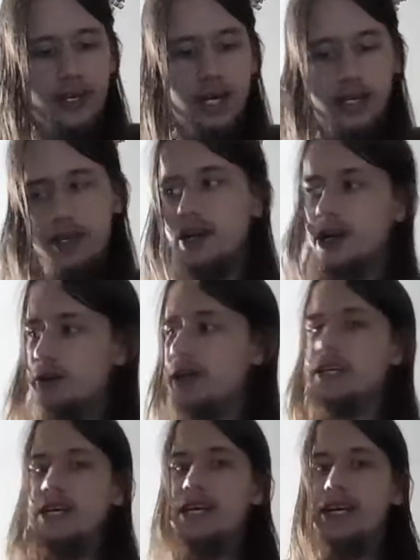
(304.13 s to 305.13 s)
I could
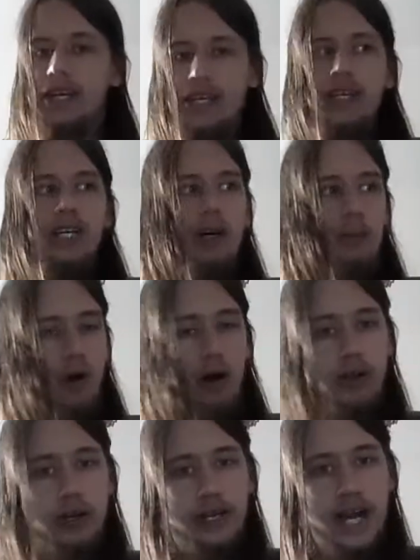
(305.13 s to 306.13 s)
critique
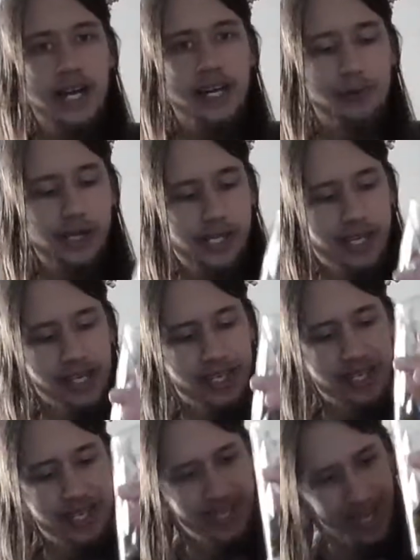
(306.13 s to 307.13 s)
probably on any whiskey,
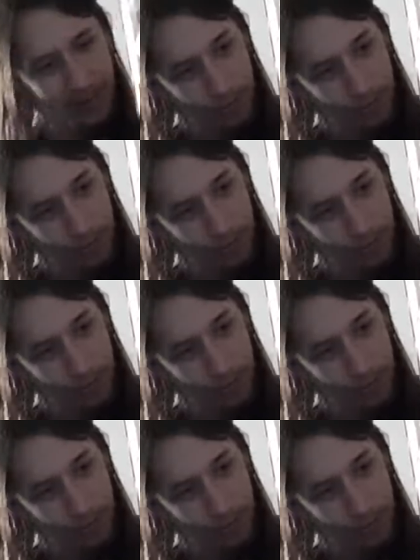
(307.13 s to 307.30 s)
is that